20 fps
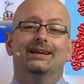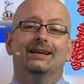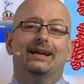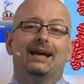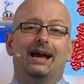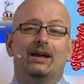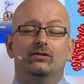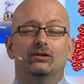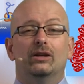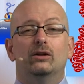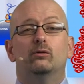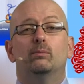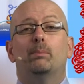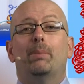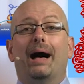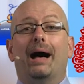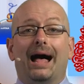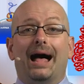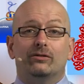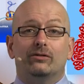Guys, it's
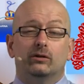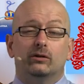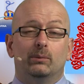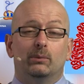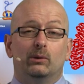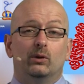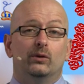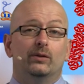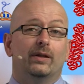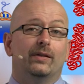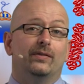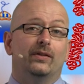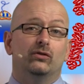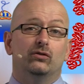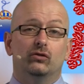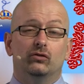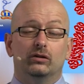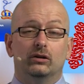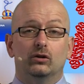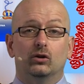possible that this
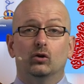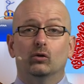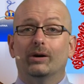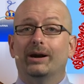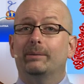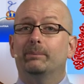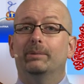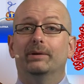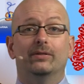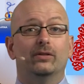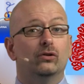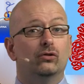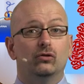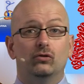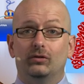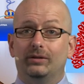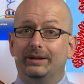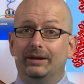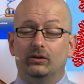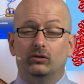is incorrect, but this
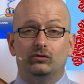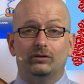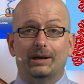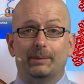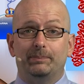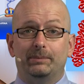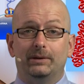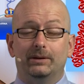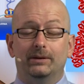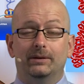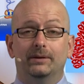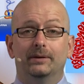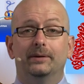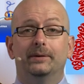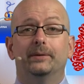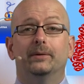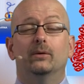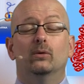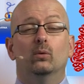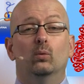is the accepted
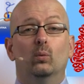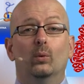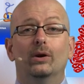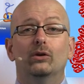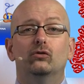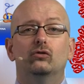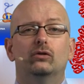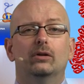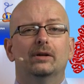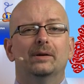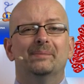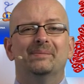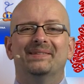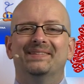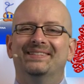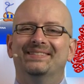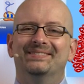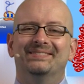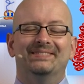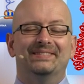wisdom,
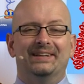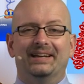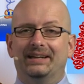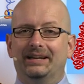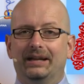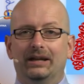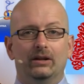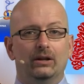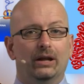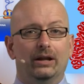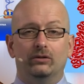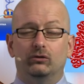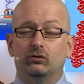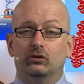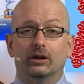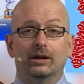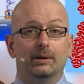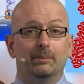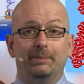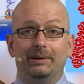and it's
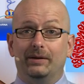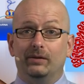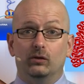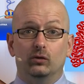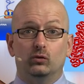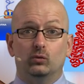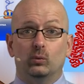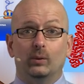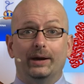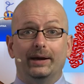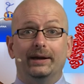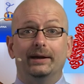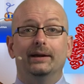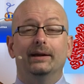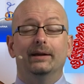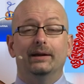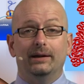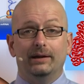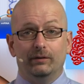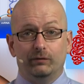going to be this way
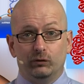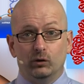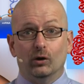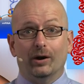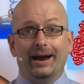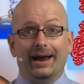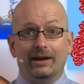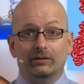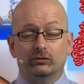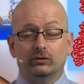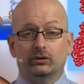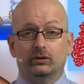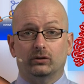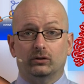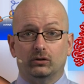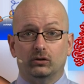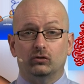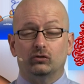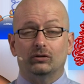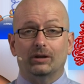if you're asked
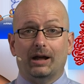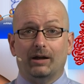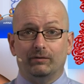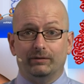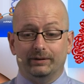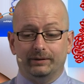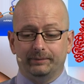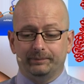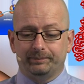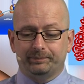to solve it.